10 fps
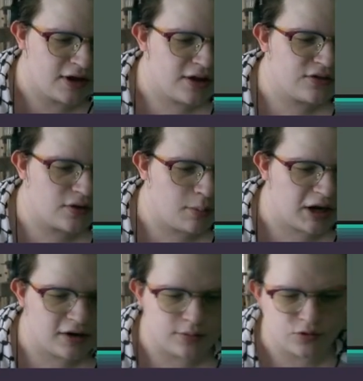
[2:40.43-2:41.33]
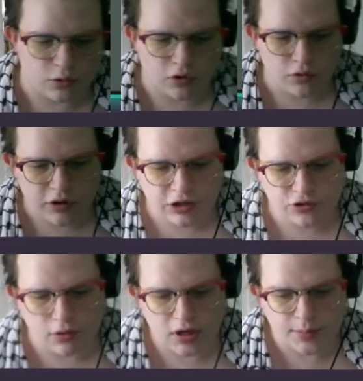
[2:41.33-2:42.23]
Some items will only
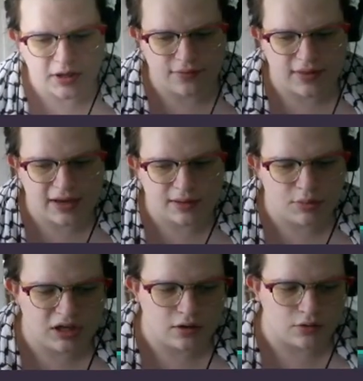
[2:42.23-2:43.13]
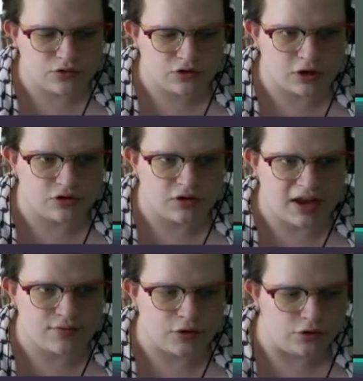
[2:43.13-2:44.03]
show up if they can be used, such as
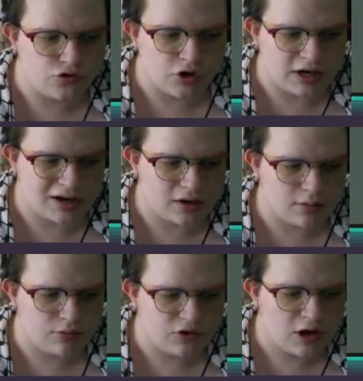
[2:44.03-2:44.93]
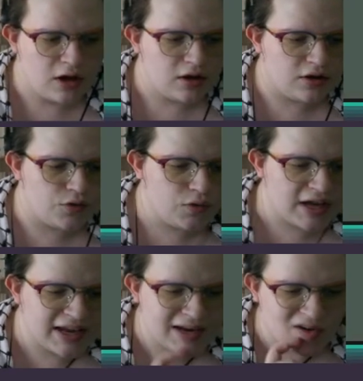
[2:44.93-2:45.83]
evolution items. You
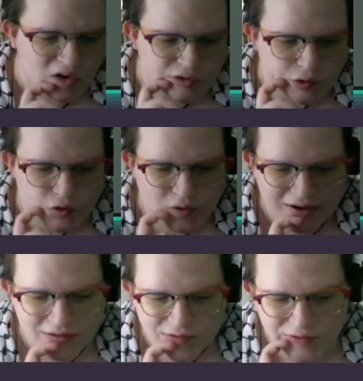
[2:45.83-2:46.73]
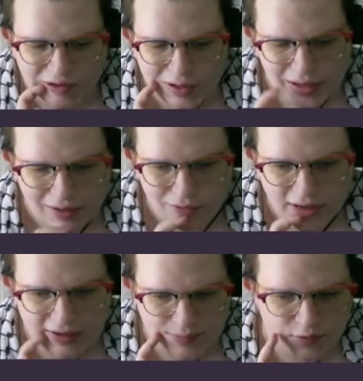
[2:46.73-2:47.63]
can also transfer held
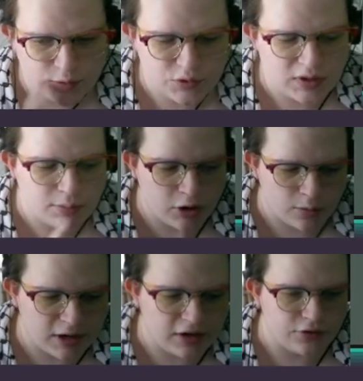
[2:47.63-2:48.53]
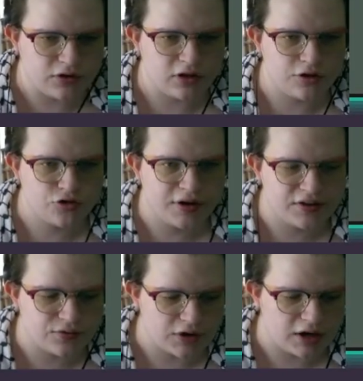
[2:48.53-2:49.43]
items between Pokemon using the
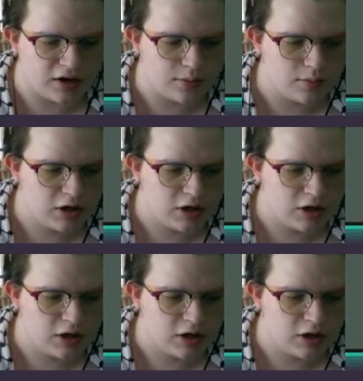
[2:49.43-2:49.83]
transfer item.